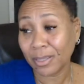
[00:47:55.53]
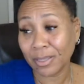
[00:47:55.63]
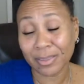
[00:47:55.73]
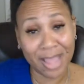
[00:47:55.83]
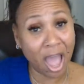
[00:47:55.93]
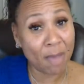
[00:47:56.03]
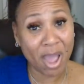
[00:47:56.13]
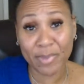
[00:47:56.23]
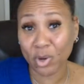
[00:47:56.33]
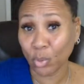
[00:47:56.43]
now
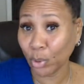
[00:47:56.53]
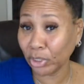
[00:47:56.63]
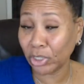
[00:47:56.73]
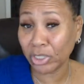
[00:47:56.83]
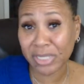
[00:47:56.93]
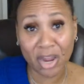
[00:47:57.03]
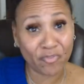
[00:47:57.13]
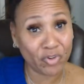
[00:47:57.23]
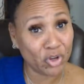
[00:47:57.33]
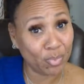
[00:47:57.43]
might be a really good time
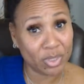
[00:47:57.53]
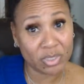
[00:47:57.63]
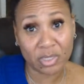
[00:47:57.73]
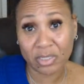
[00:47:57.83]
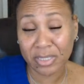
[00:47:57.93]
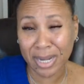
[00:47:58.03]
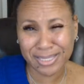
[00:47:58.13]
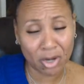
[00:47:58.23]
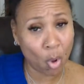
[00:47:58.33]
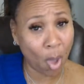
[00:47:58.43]
for your business. And I
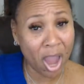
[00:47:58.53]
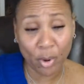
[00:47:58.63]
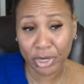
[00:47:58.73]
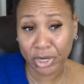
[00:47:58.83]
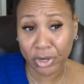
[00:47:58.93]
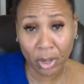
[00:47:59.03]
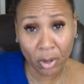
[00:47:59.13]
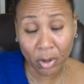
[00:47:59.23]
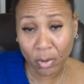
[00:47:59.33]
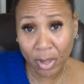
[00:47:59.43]
said, oh, I already know.